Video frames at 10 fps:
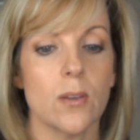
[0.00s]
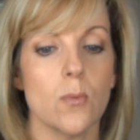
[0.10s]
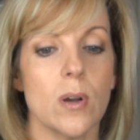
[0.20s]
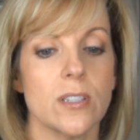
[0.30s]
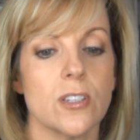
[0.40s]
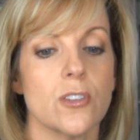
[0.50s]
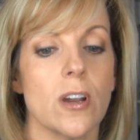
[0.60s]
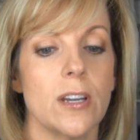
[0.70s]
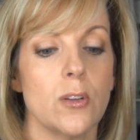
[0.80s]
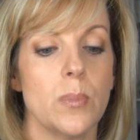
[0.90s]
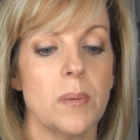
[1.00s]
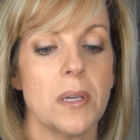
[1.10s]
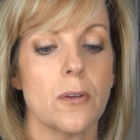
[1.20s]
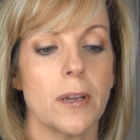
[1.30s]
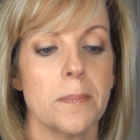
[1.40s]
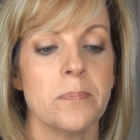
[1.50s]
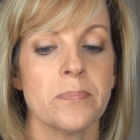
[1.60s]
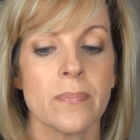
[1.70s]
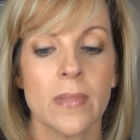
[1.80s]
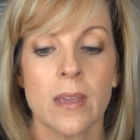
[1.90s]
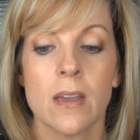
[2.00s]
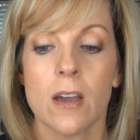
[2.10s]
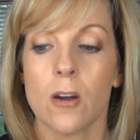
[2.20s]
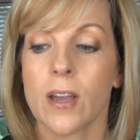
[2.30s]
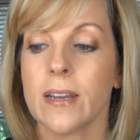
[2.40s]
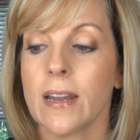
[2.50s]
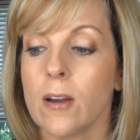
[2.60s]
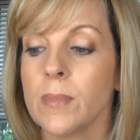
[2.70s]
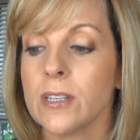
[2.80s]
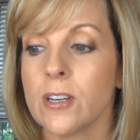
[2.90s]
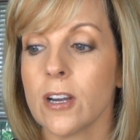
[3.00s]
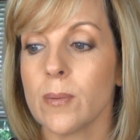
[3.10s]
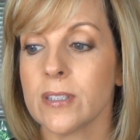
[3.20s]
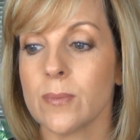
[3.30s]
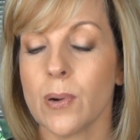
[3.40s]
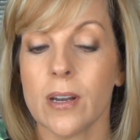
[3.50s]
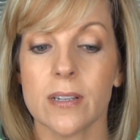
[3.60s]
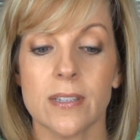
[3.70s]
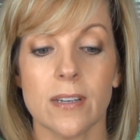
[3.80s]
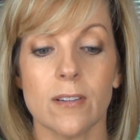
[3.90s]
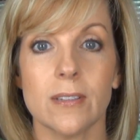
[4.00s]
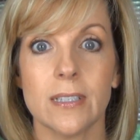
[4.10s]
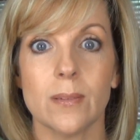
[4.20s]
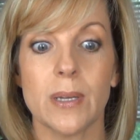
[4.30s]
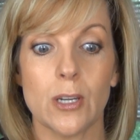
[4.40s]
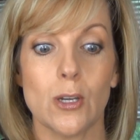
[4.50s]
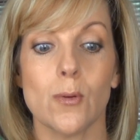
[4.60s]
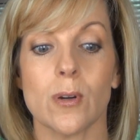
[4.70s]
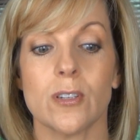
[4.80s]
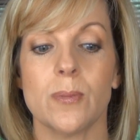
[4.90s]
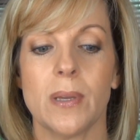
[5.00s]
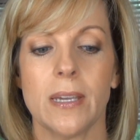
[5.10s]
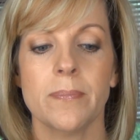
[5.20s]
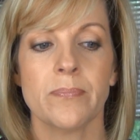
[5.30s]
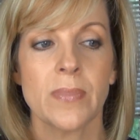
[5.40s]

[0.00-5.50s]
who wants to try a new BB cream. Okay, now I'm going to talk about some products that are a little bit newer to me.